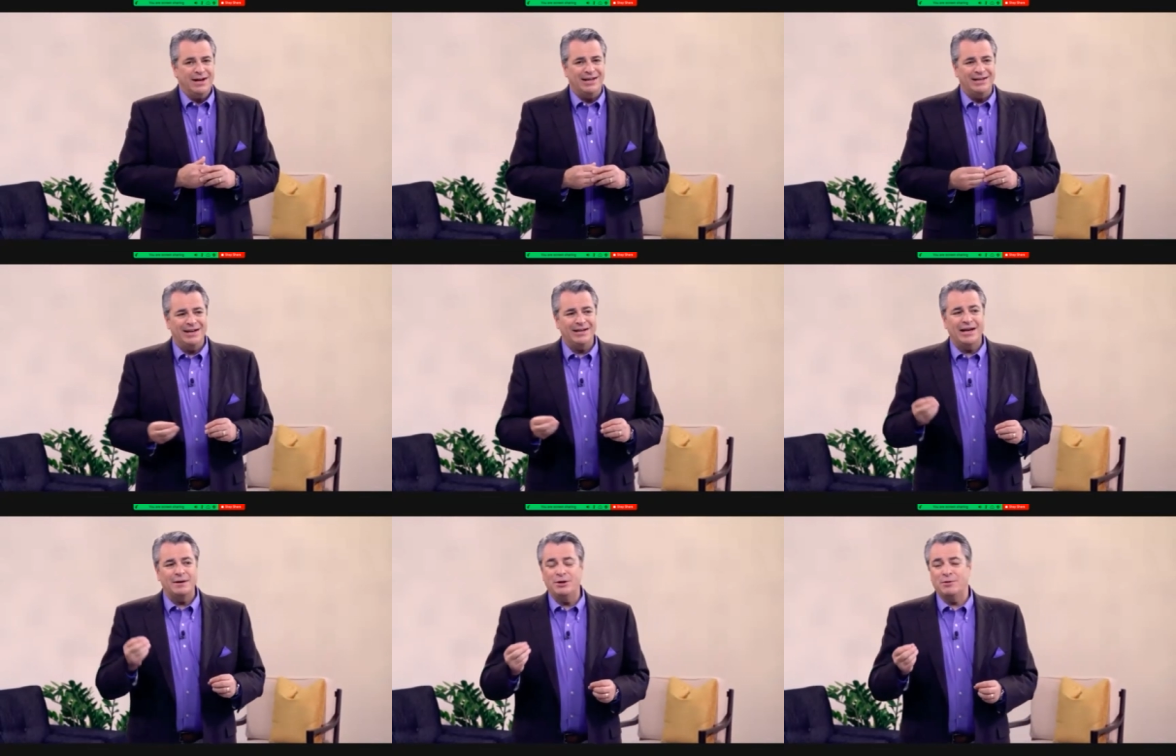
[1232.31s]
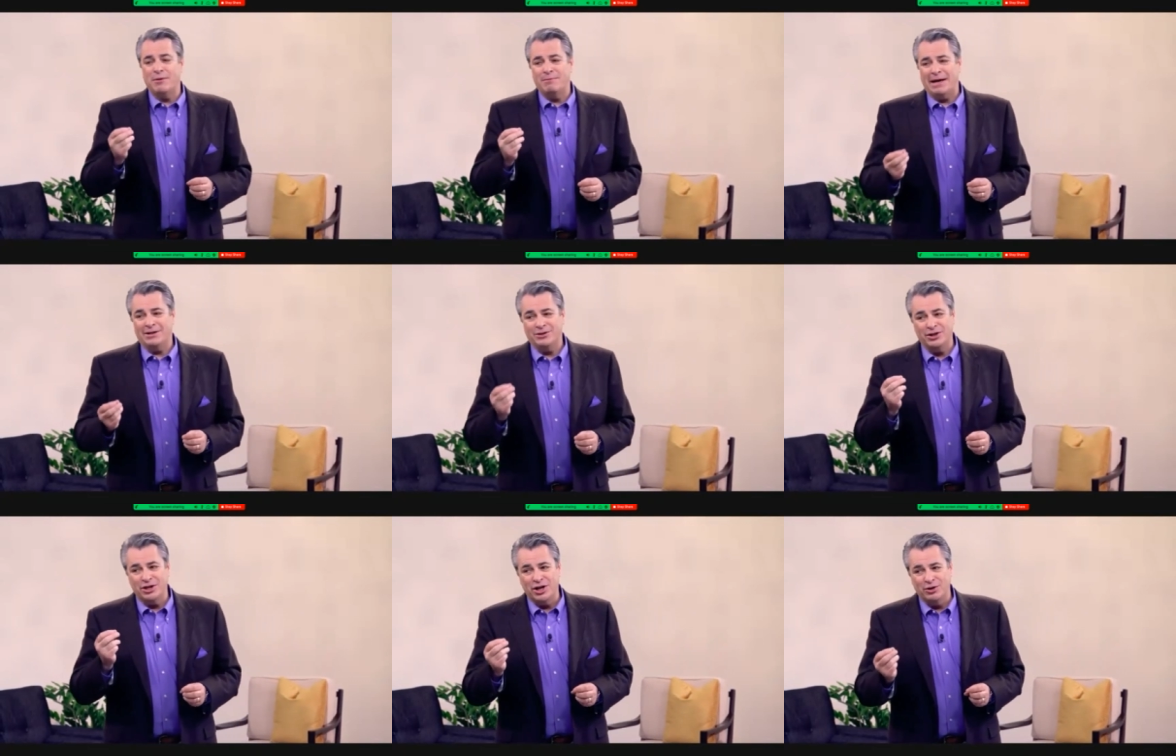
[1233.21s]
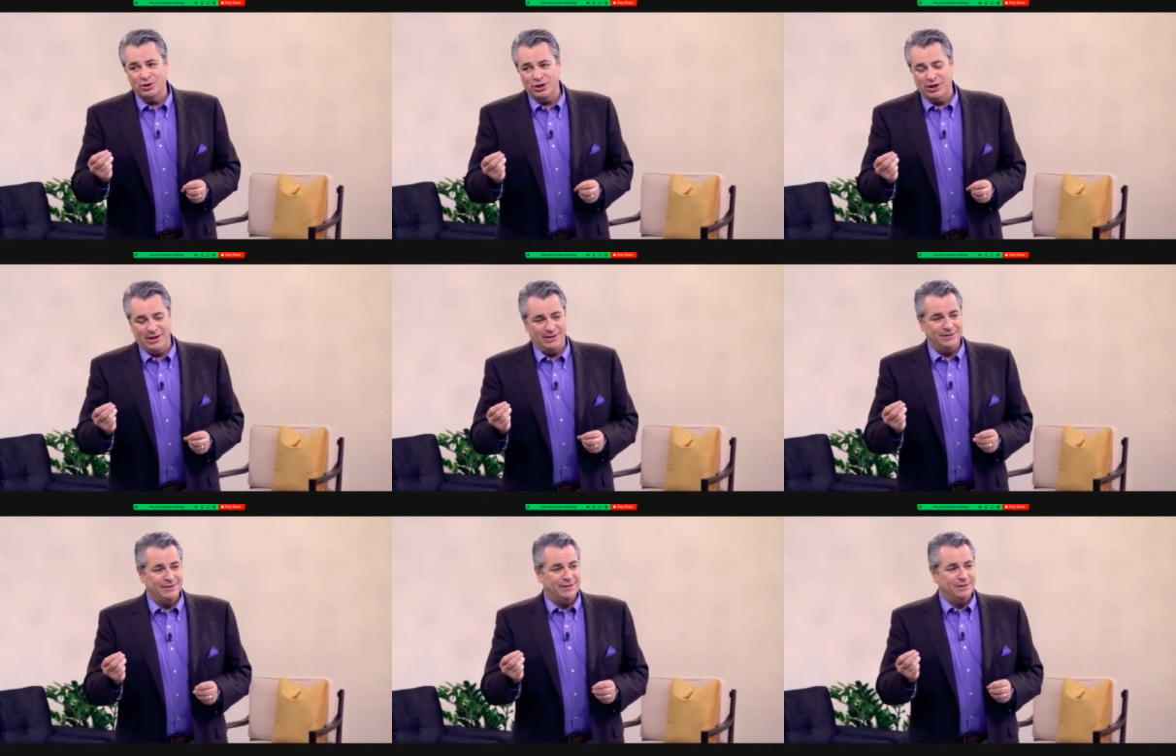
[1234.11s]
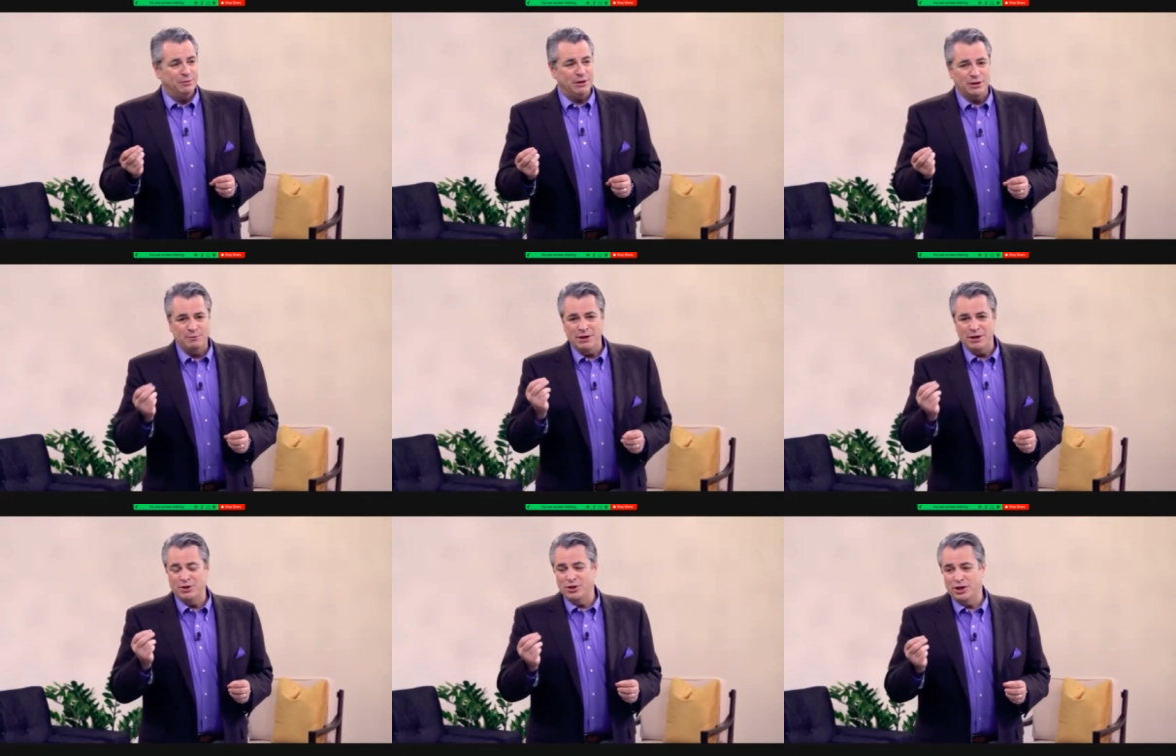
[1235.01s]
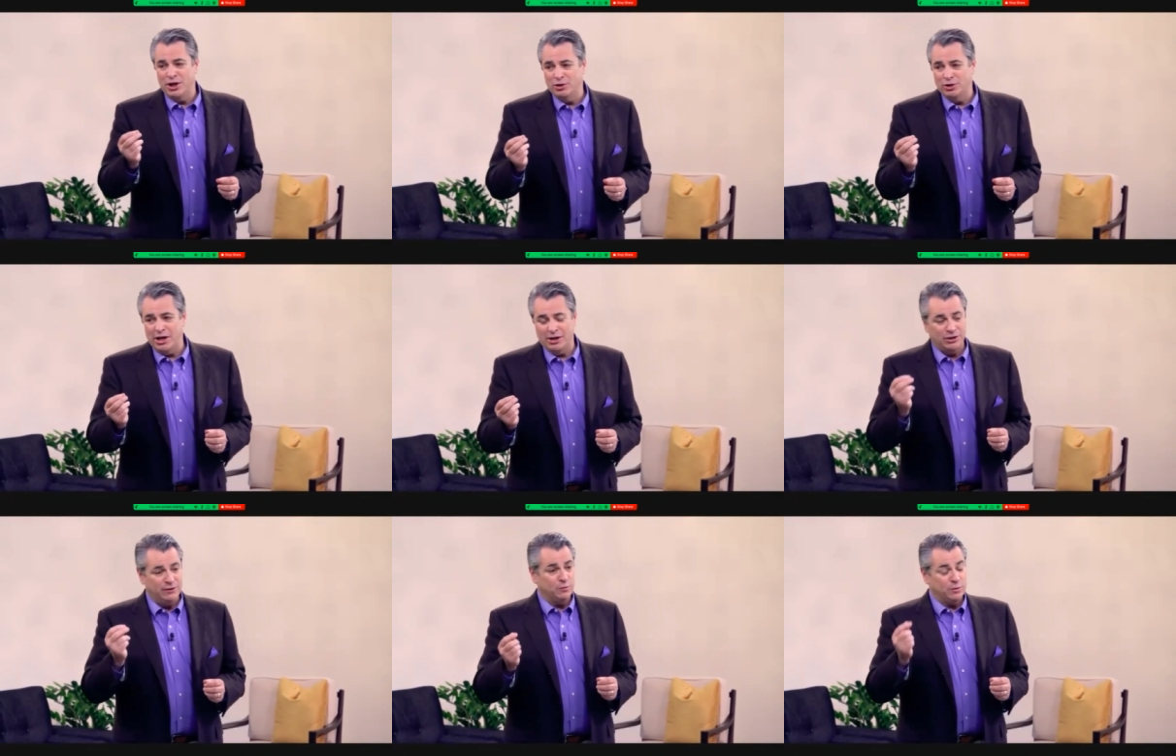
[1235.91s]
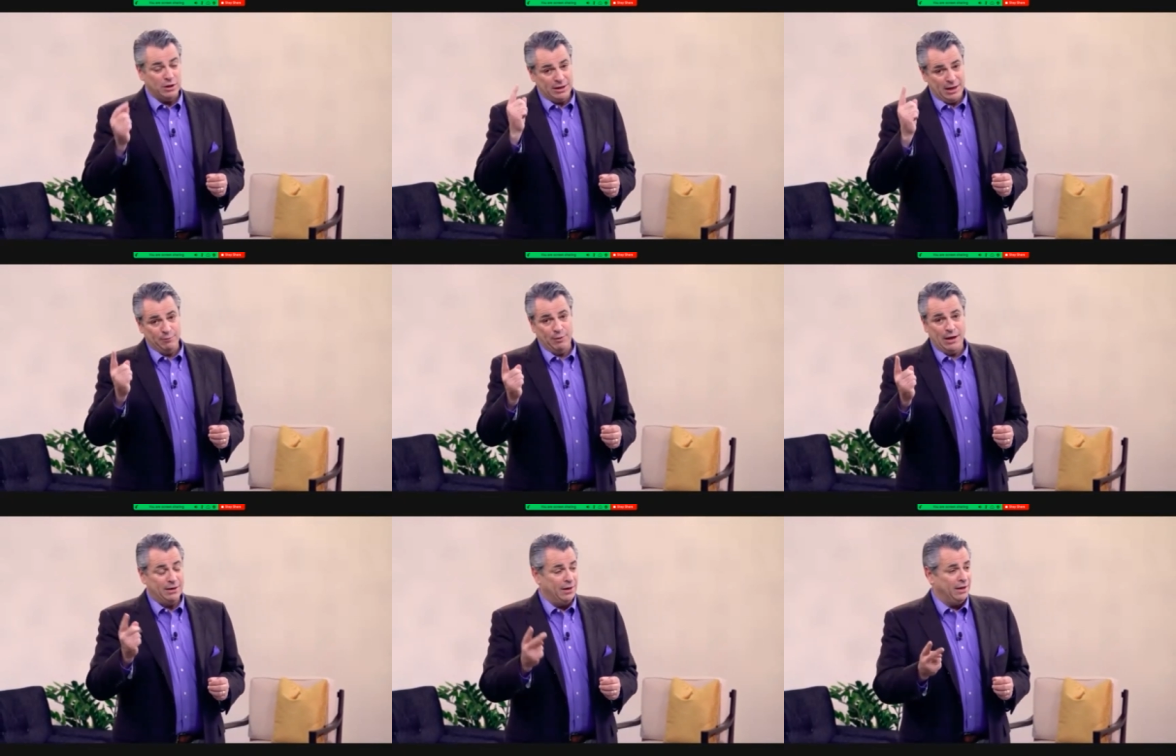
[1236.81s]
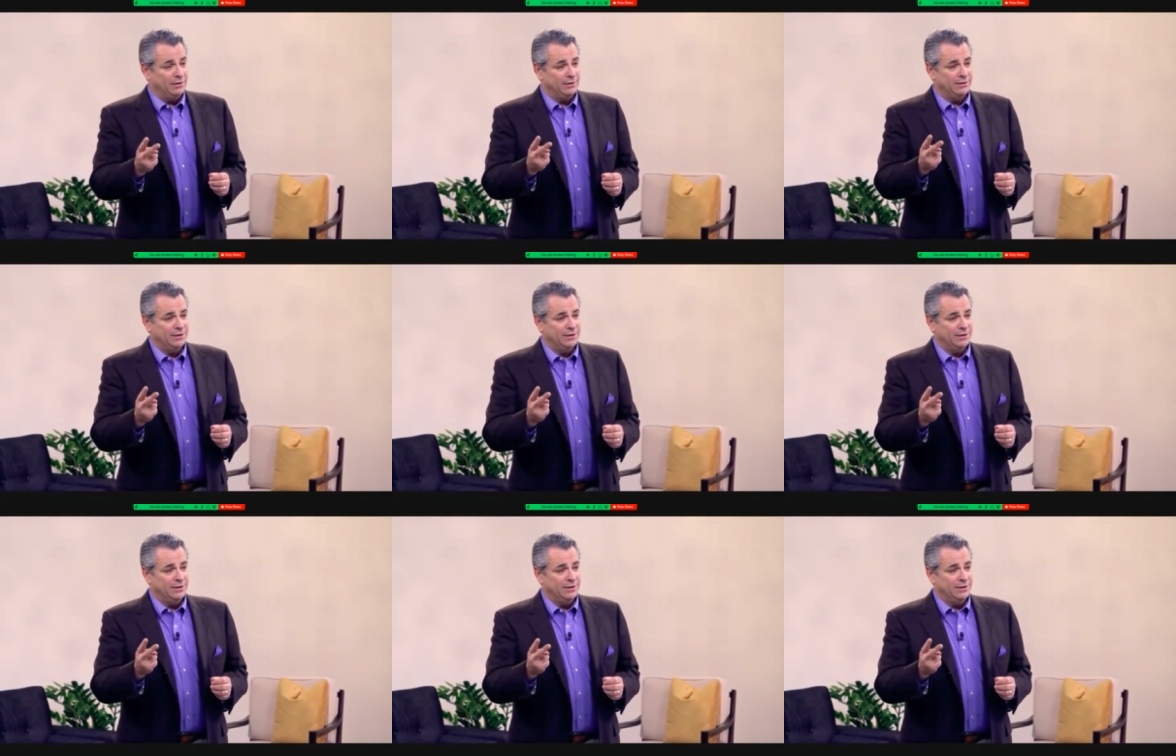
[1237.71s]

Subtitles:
I learned how to become a master negotiator, because being a good negotiator is the difference between getting paid and not,